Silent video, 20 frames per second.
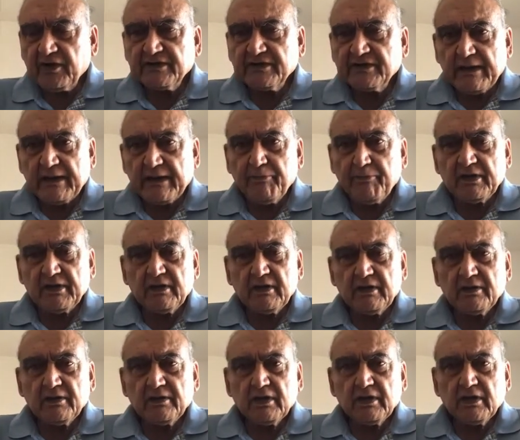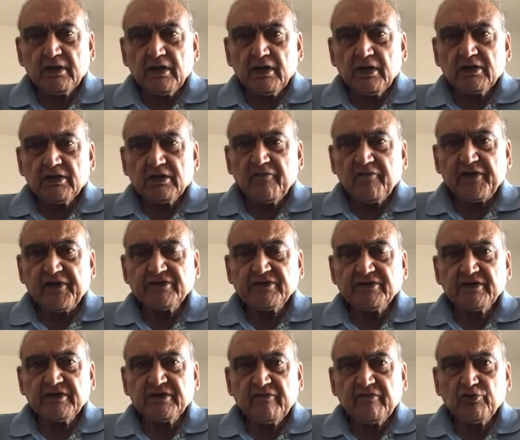For example, the
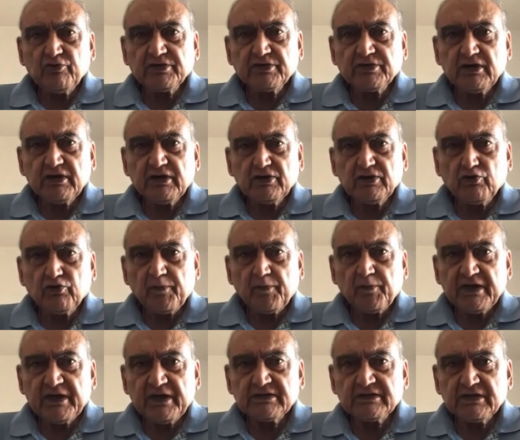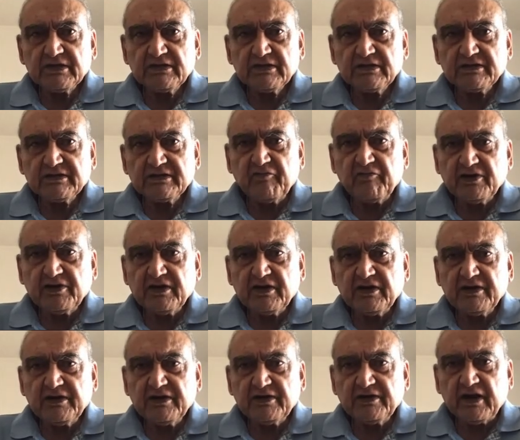French Revolution took place in
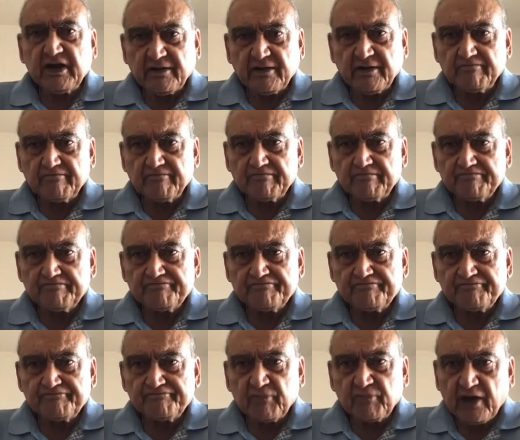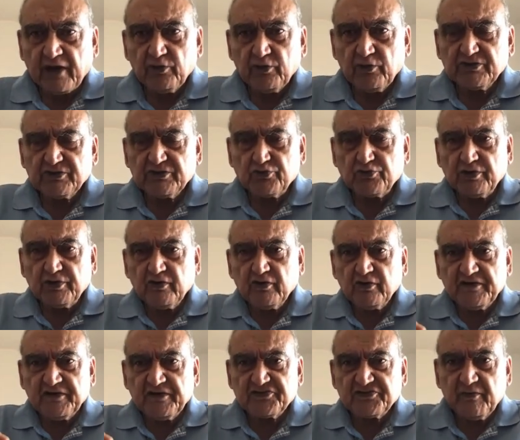1789. Are you a
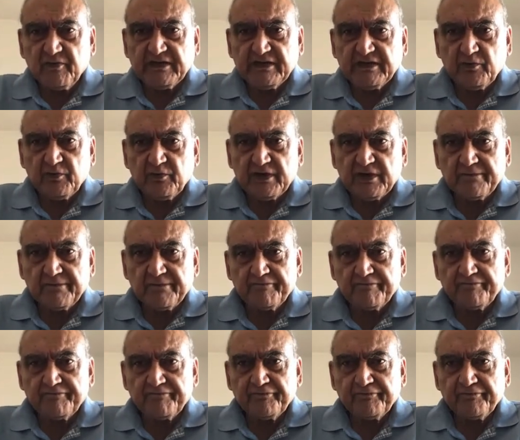student of history, by the way?